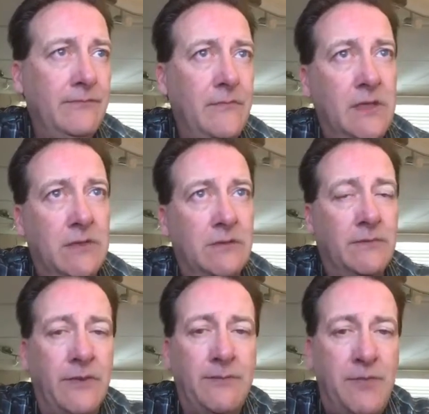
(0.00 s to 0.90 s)

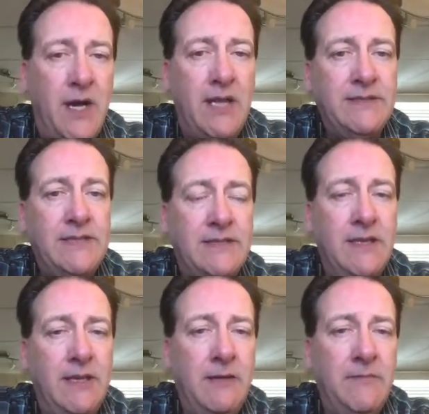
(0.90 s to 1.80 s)
the Ponzi
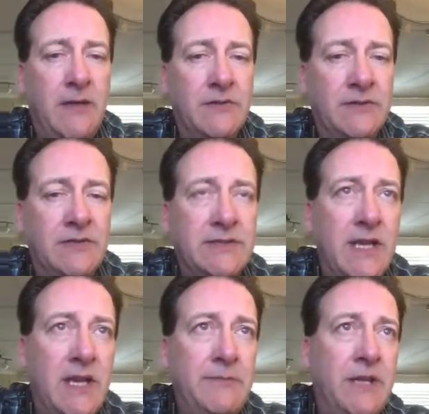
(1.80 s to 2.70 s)
scheme that was
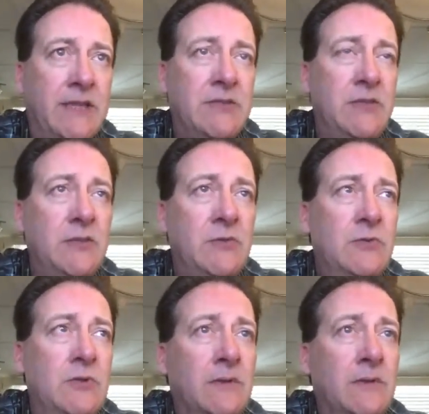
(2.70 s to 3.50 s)
designed by two